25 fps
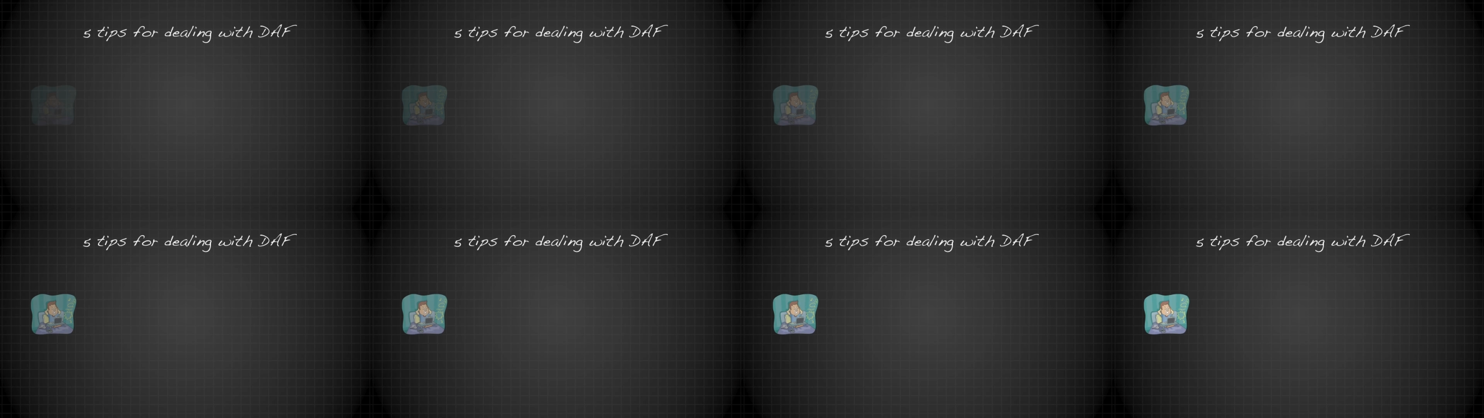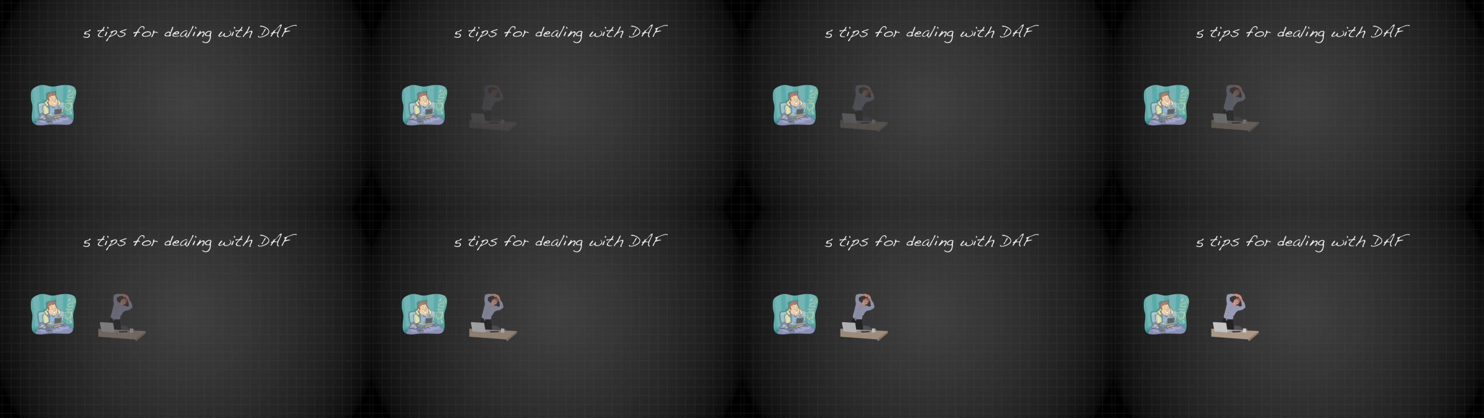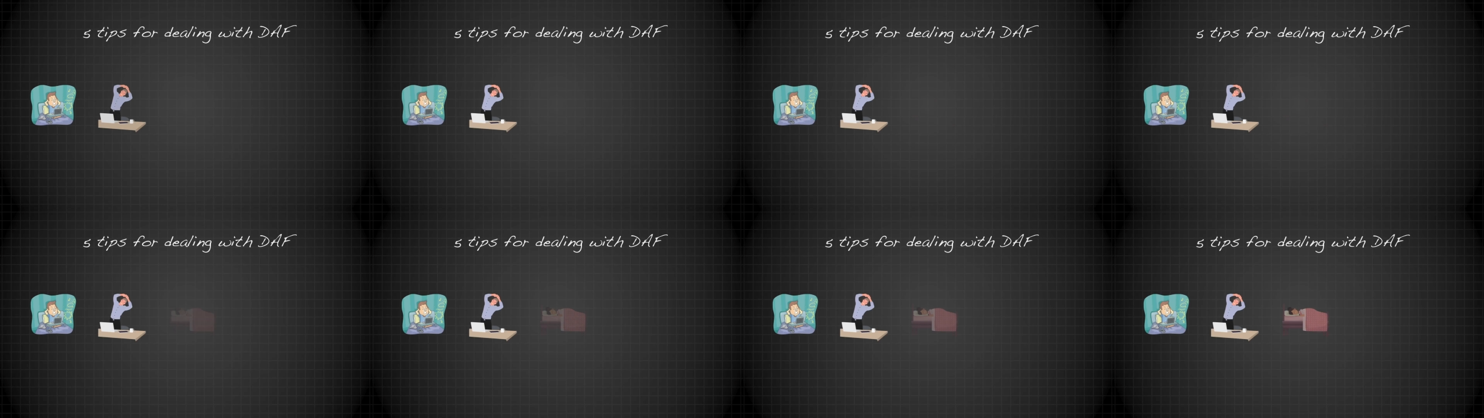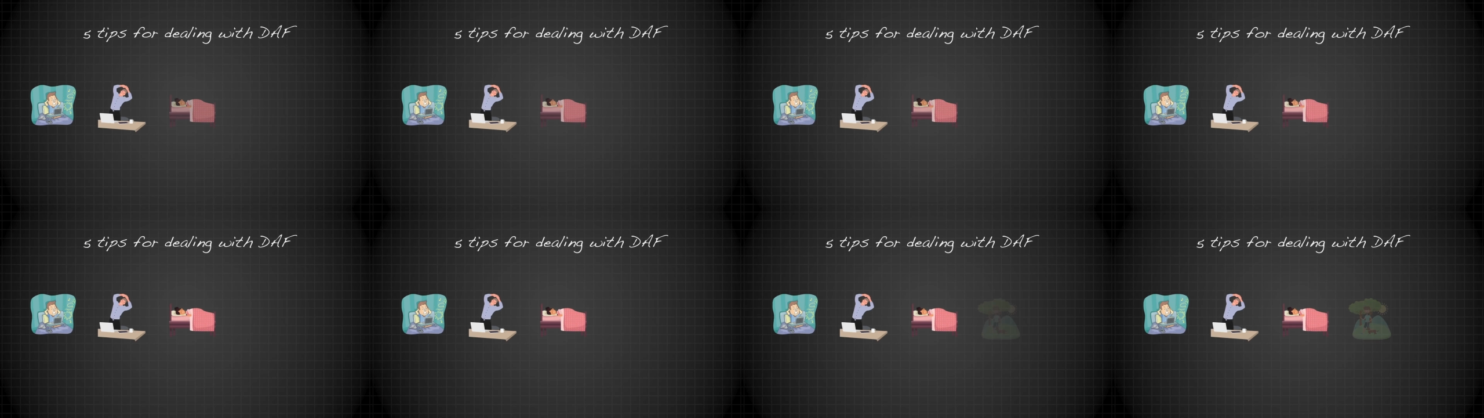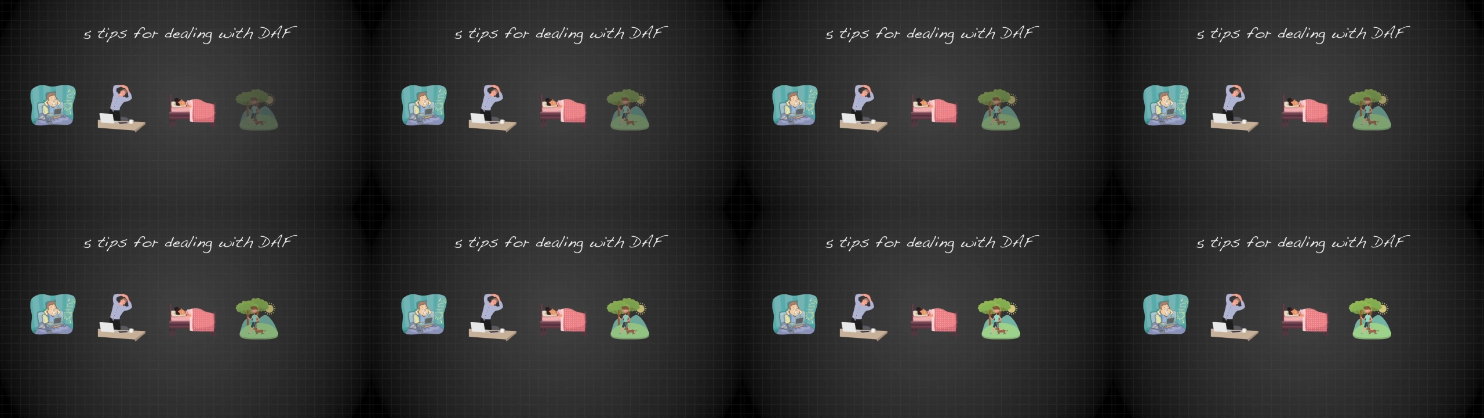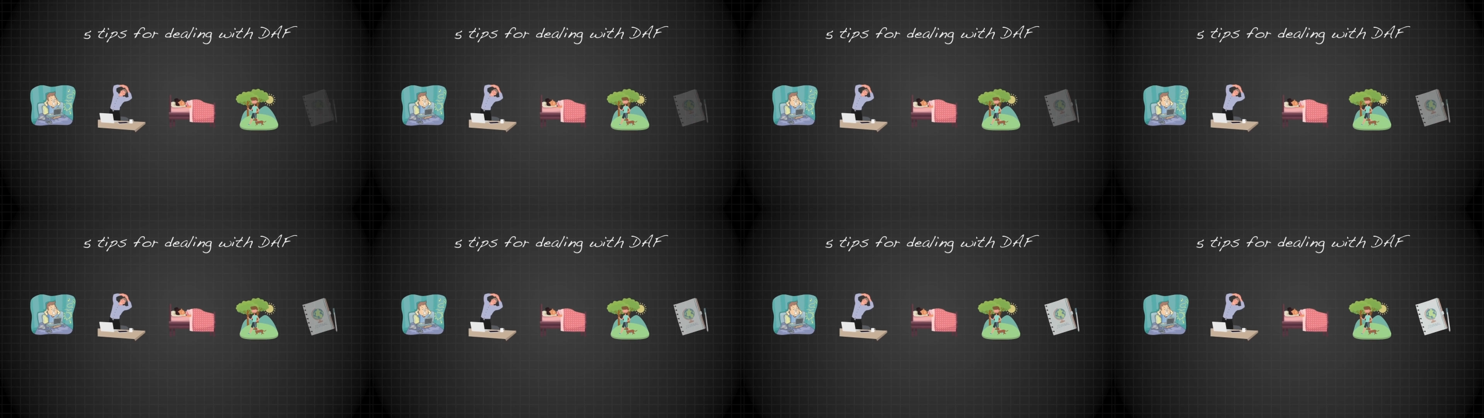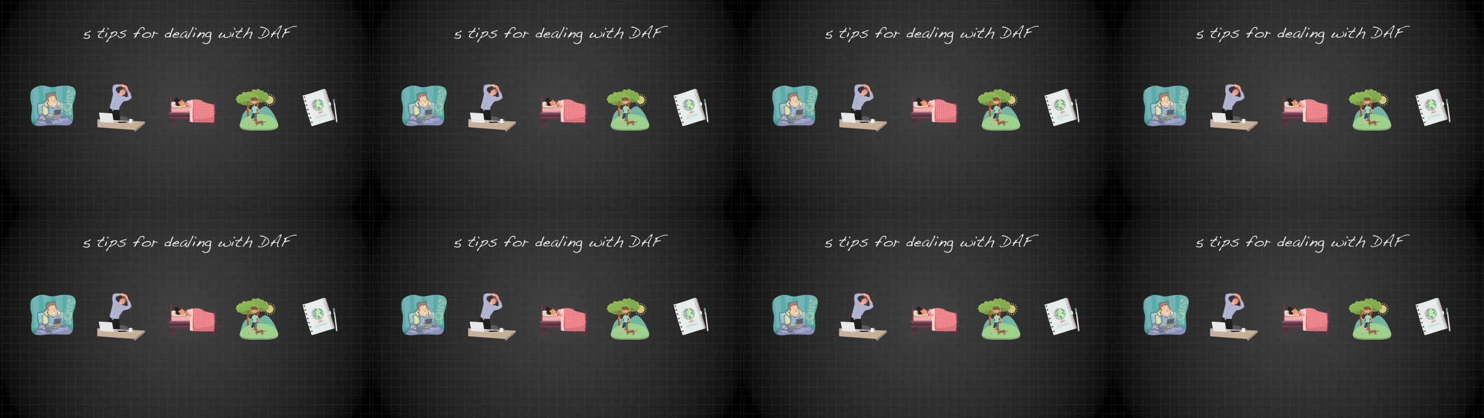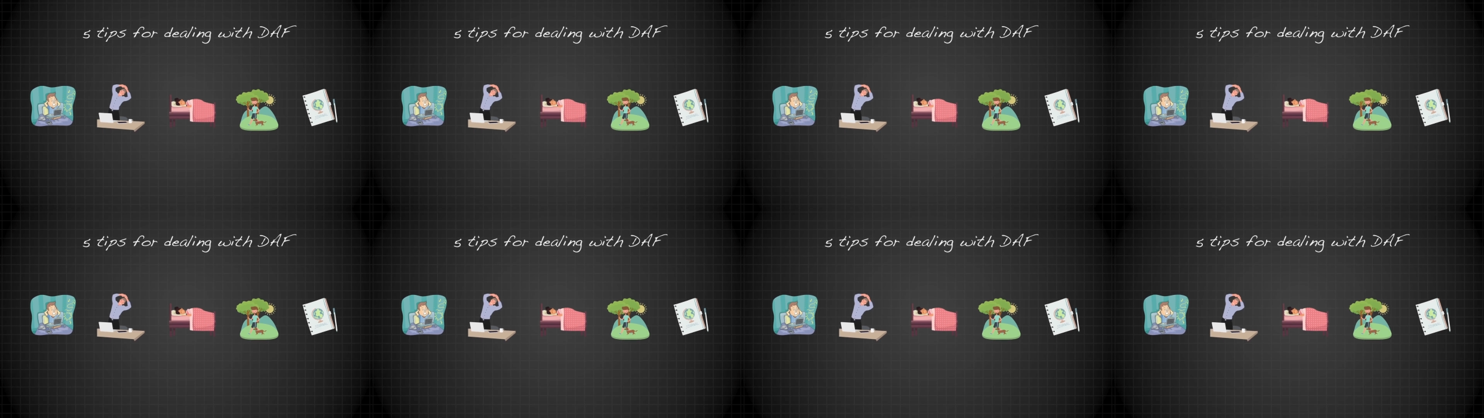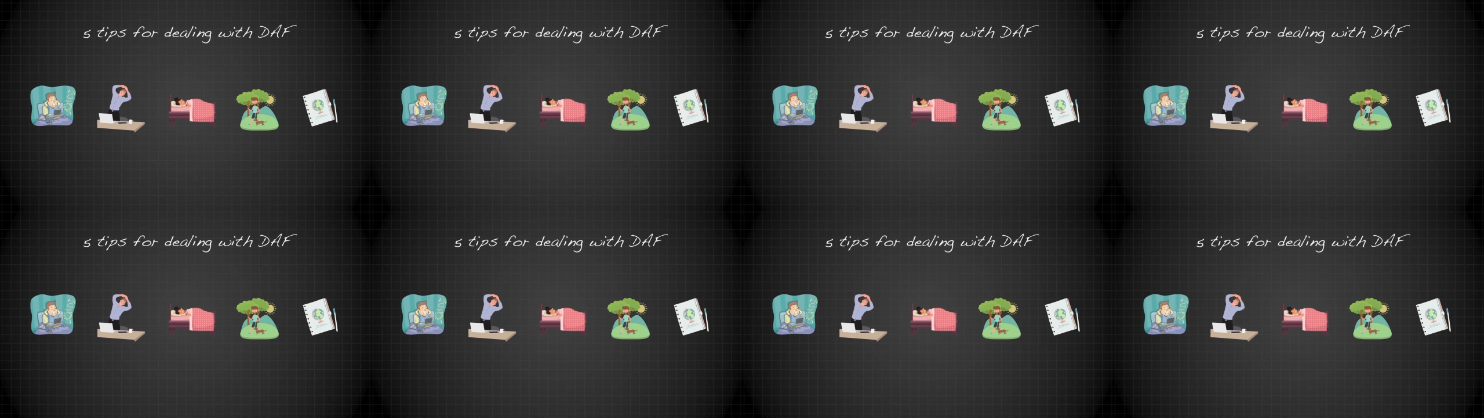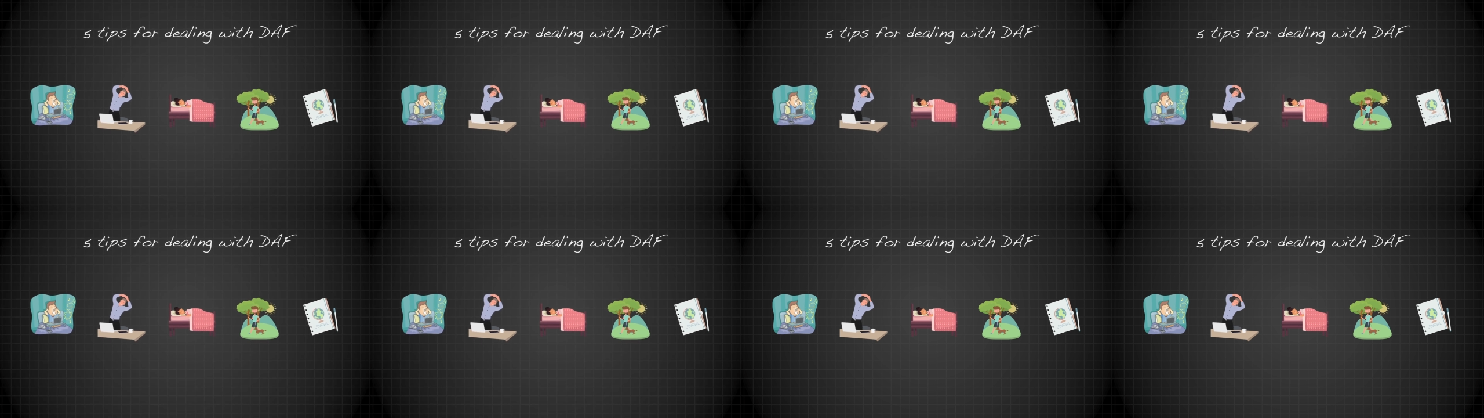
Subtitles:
No face is visible, so there are no lips to read.